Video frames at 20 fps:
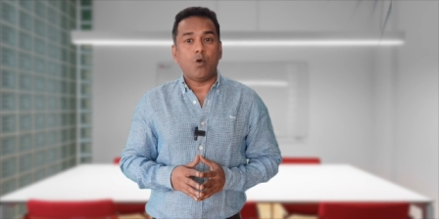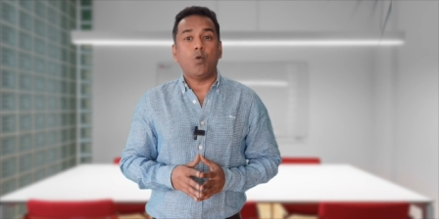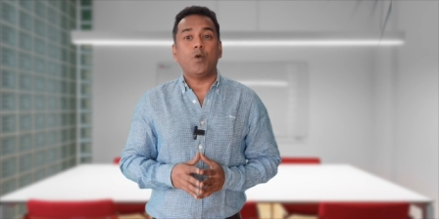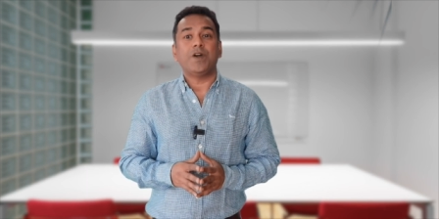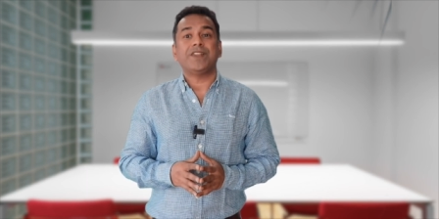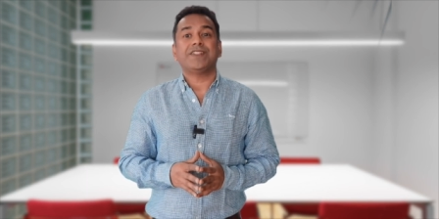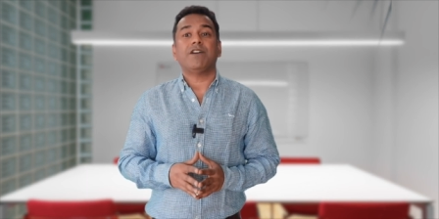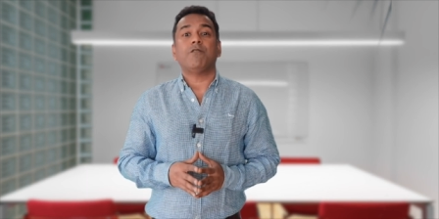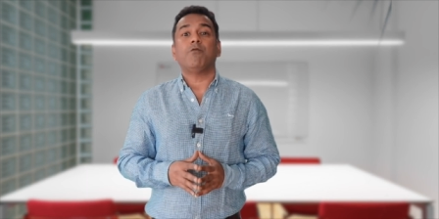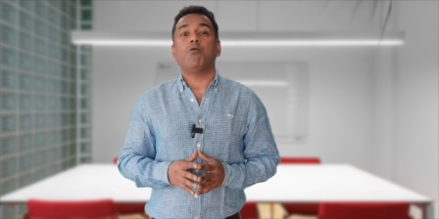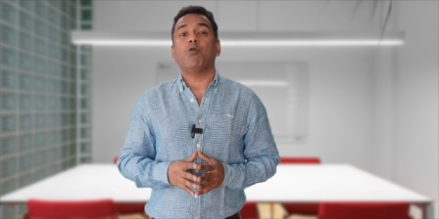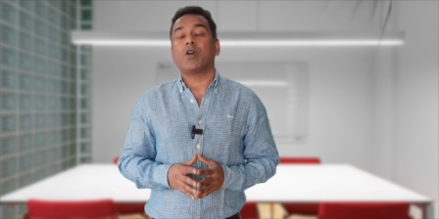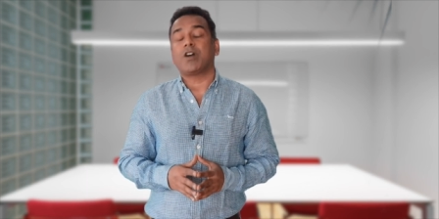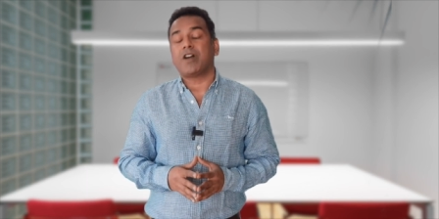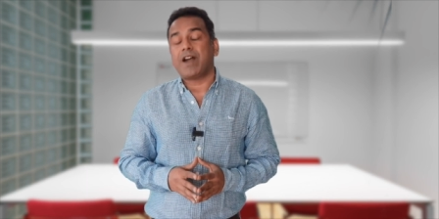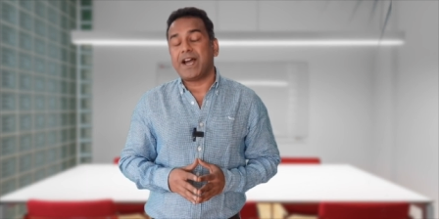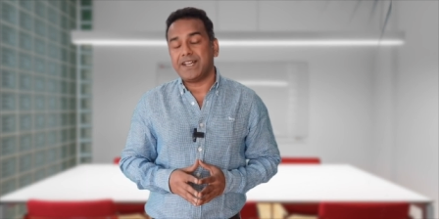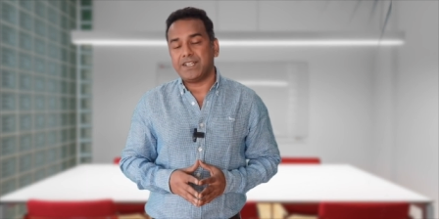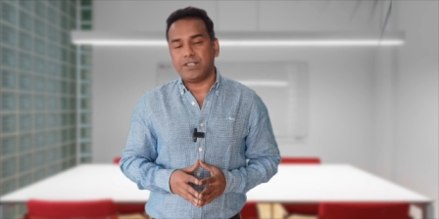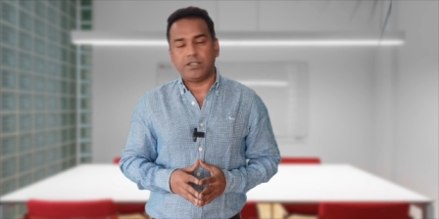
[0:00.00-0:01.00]
with a
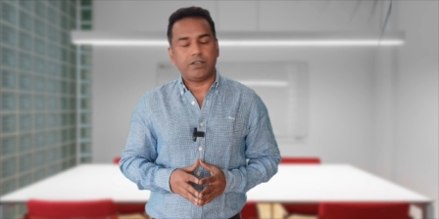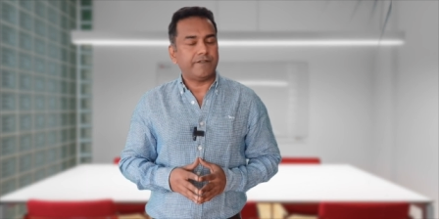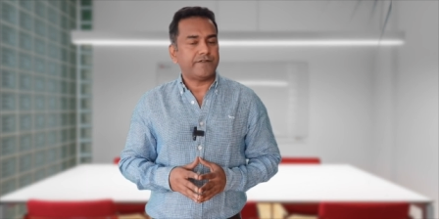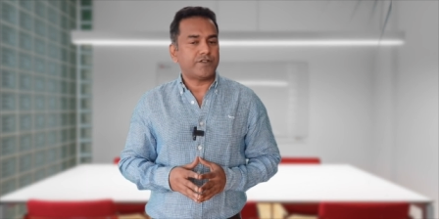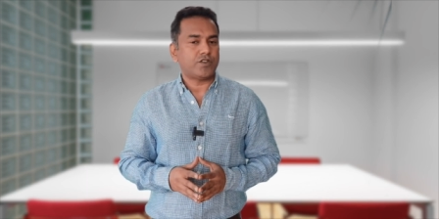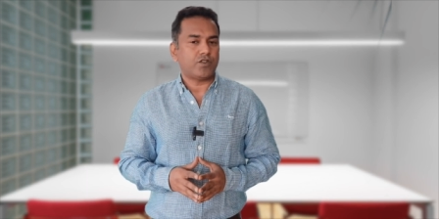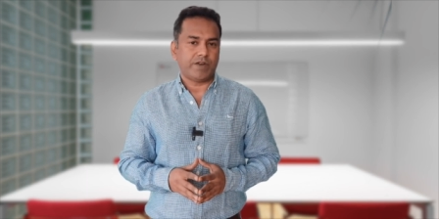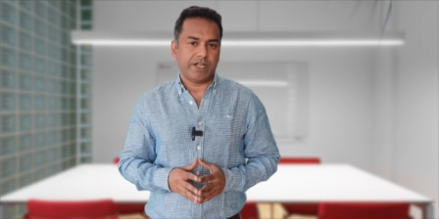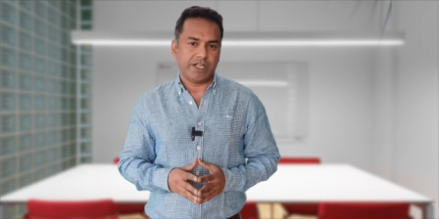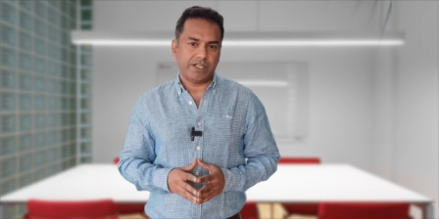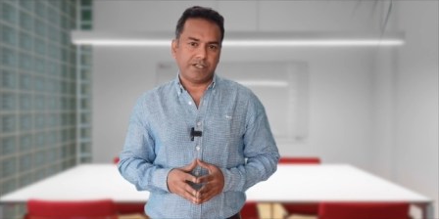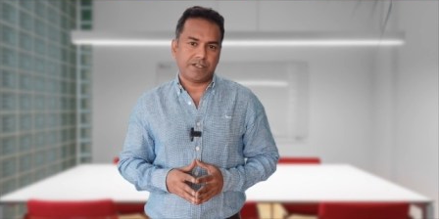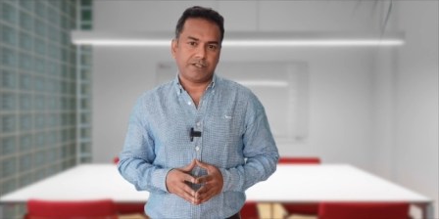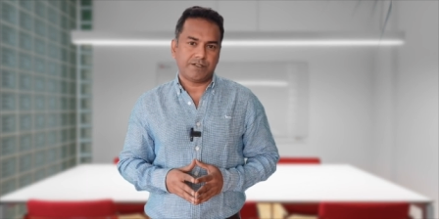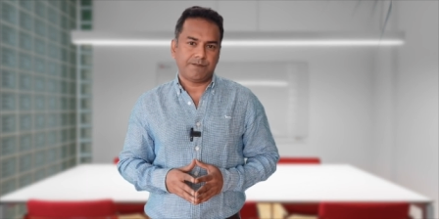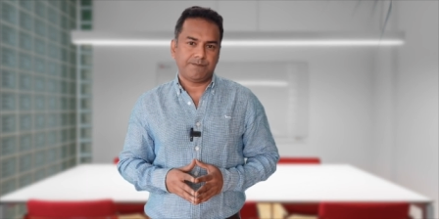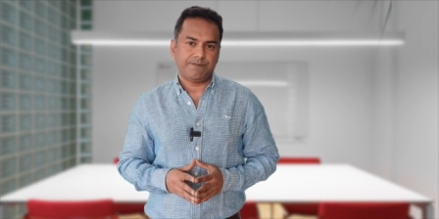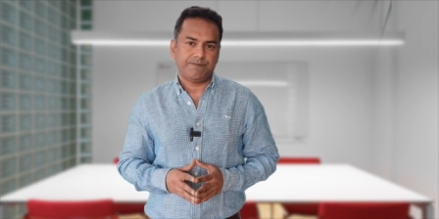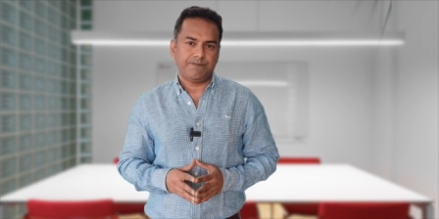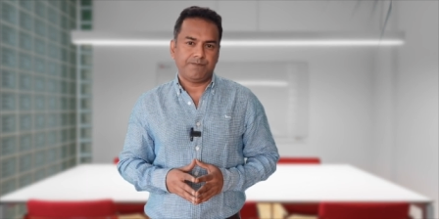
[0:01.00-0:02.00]
variety of
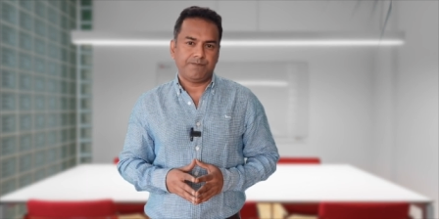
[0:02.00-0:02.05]
trees.